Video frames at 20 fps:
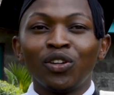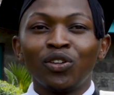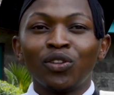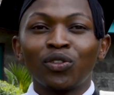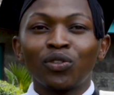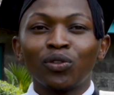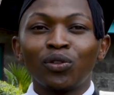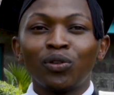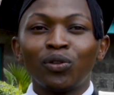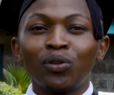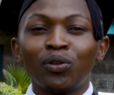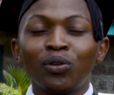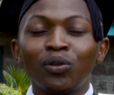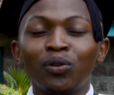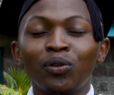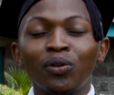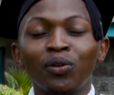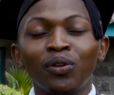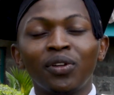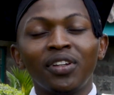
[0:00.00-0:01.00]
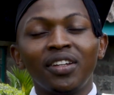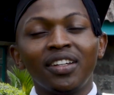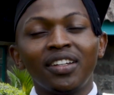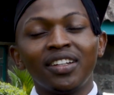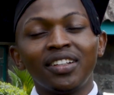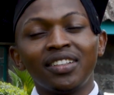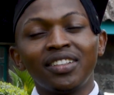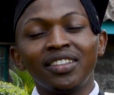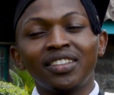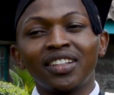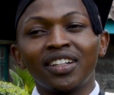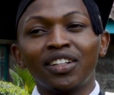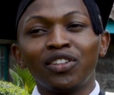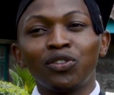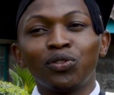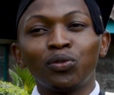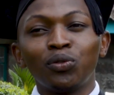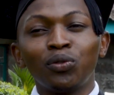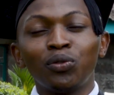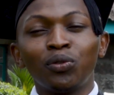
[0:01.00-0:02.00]
So the head teacher
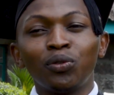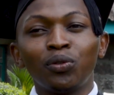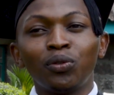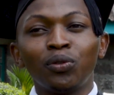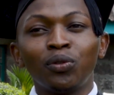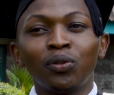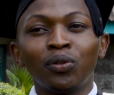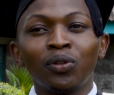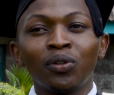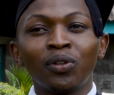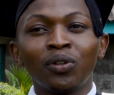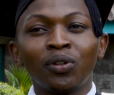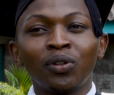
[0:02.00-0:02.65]
had to